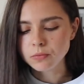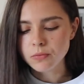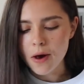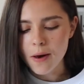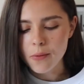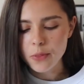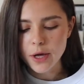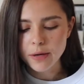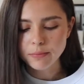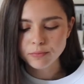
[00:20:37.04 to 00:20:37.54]

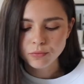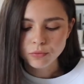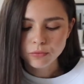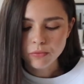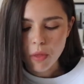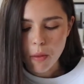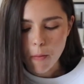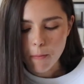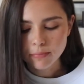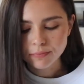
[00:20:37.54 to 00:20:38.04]
And then,
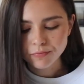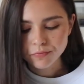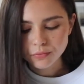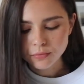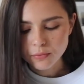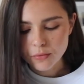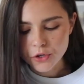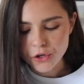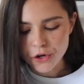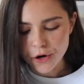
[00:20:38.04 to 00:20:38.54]

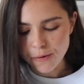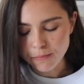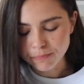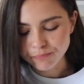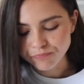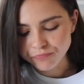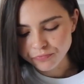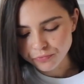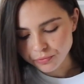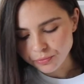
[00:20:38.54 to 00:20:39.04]
you know,
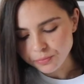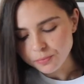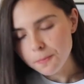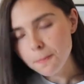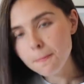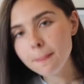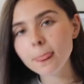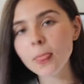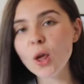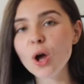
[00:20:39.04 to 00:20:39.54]

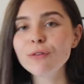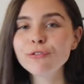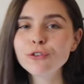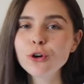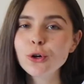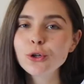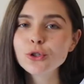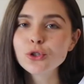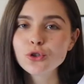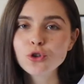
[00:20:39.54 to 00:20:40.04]
of
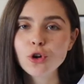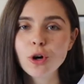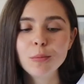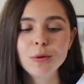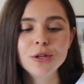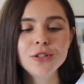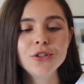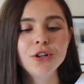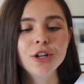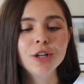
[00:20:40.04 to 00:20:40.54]
course
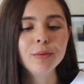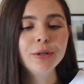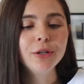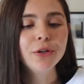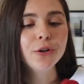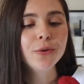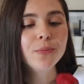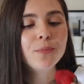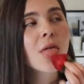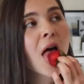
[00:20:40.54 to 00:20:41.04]
strawberries are gonna be
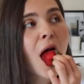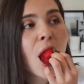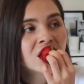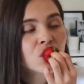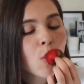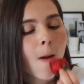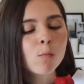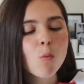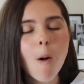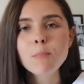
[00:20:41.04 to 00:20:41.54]
good.
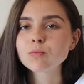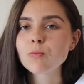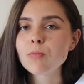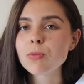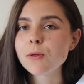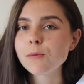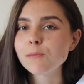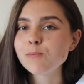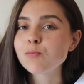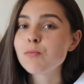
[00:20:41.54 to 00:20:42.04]

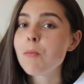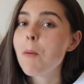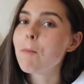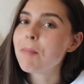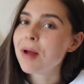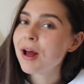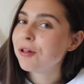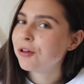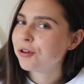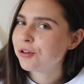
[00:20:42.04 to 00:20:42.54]

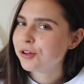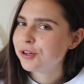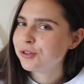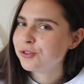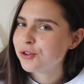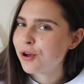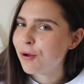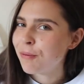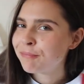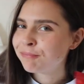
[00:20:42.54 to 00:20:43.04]
Palate
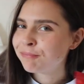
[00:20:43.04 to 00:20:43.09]
cleanser.